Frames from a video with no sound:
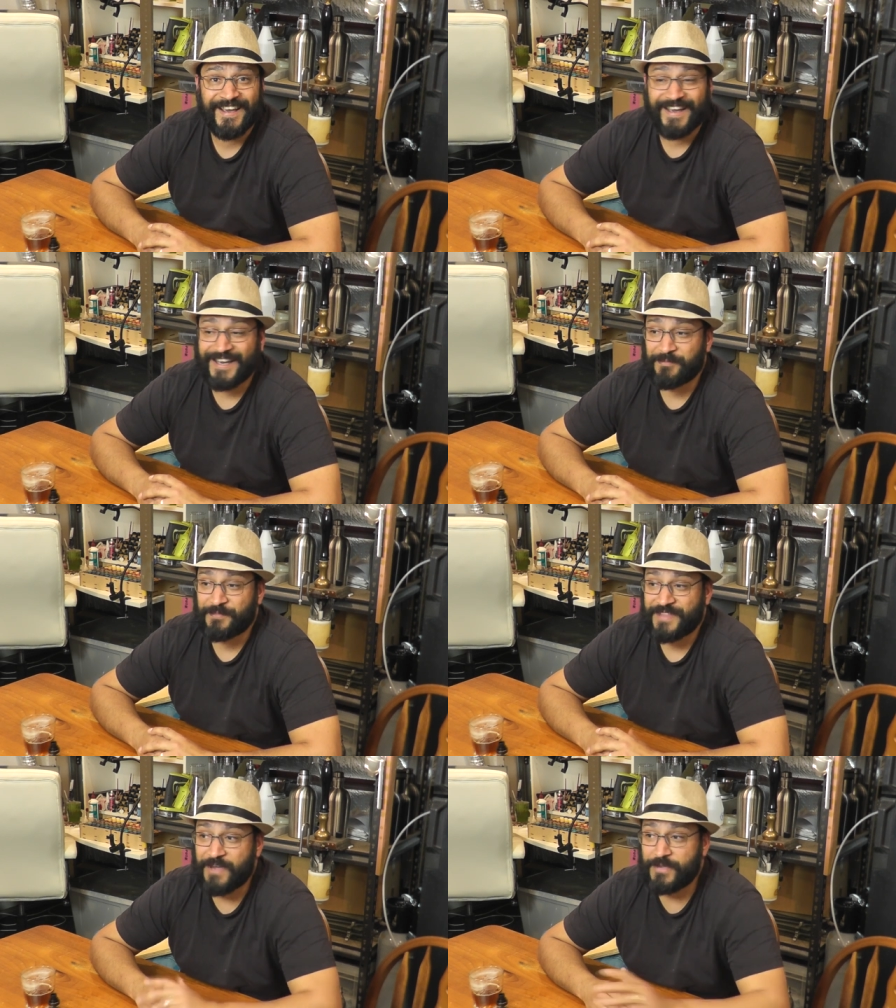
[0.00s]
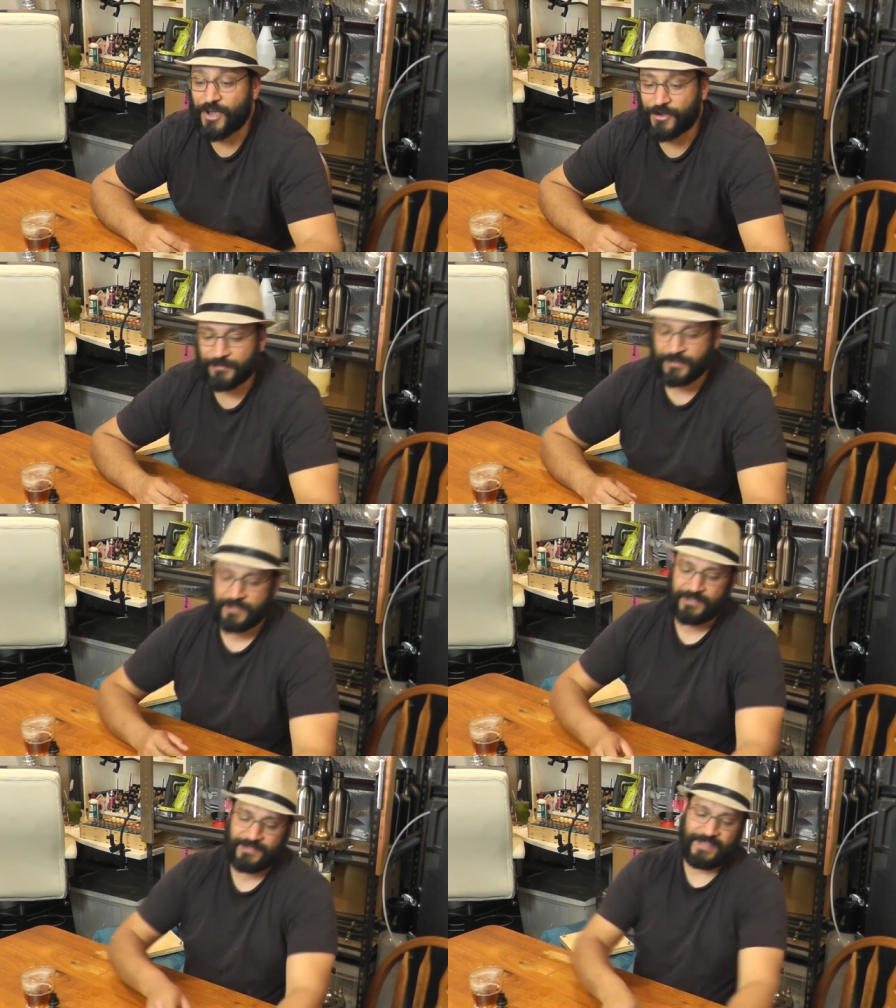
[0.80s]
Um, there we go
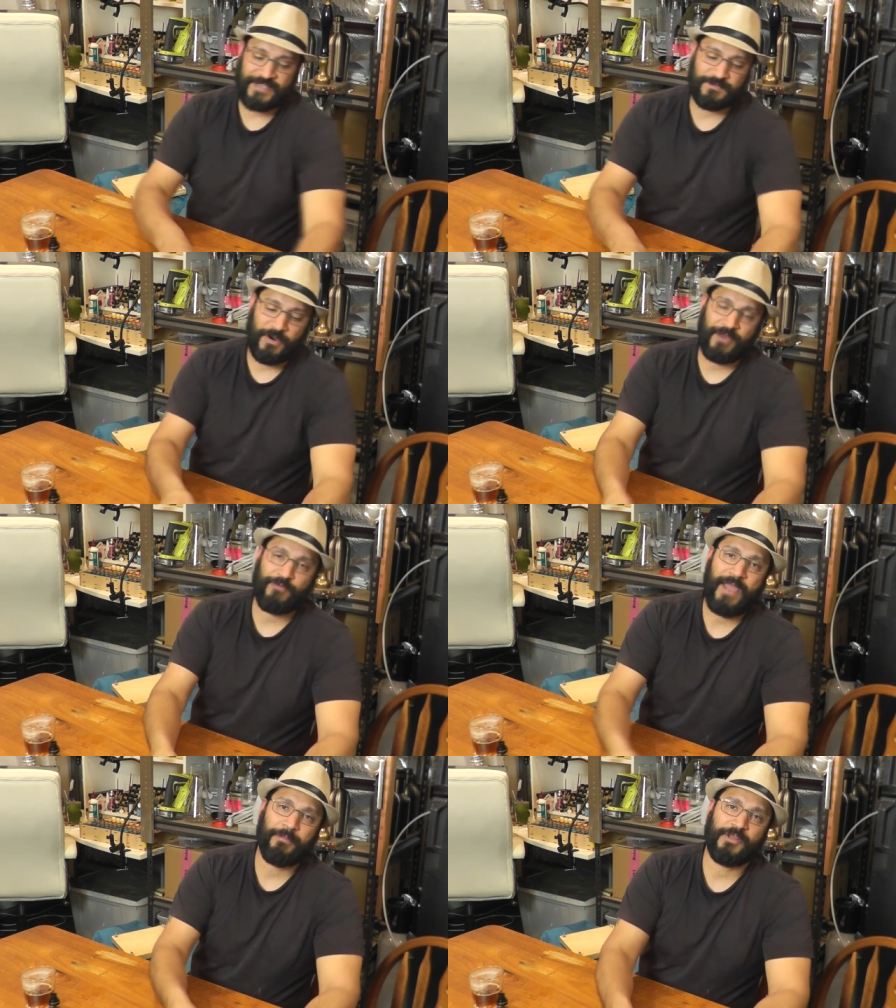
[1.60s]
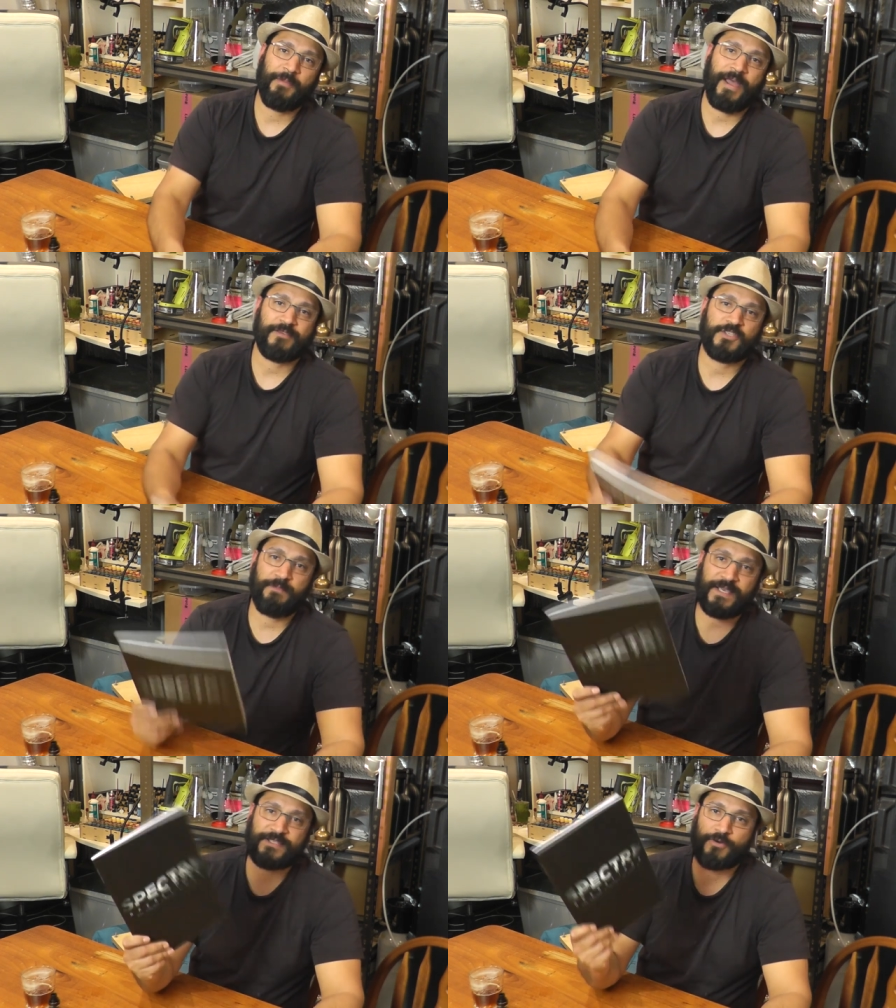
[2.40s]
there's my ramble about
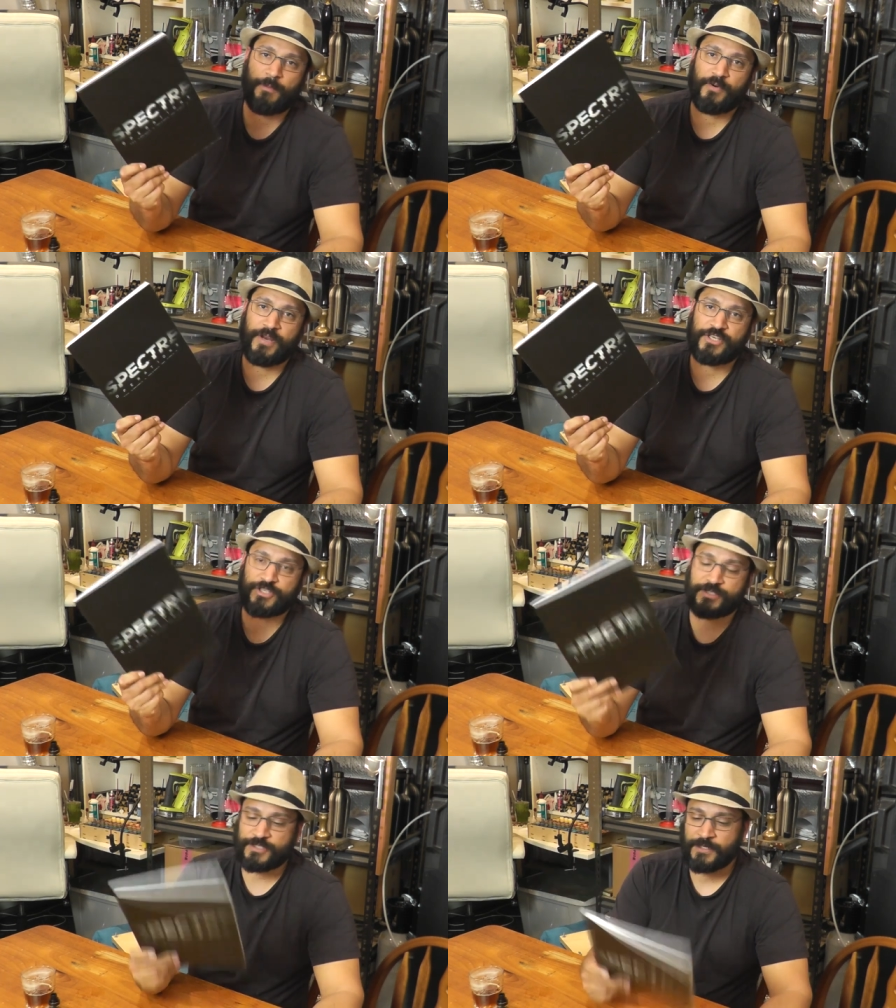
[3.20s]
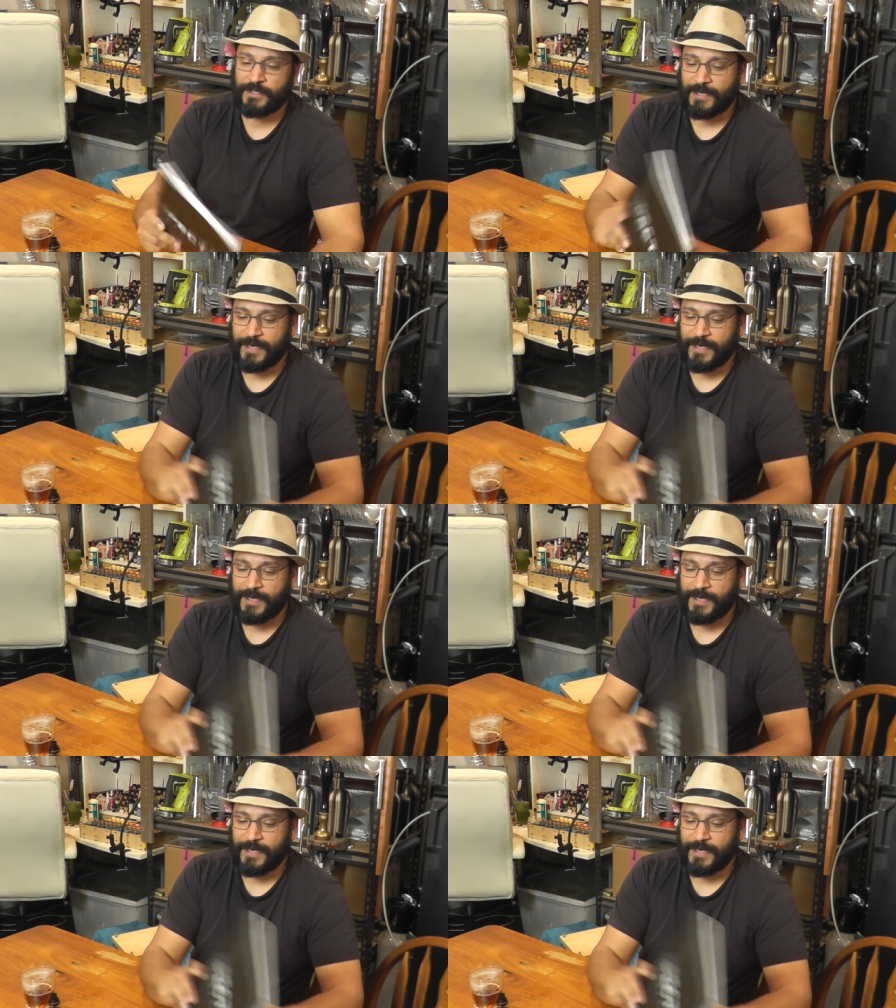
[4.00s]
Spectre operations.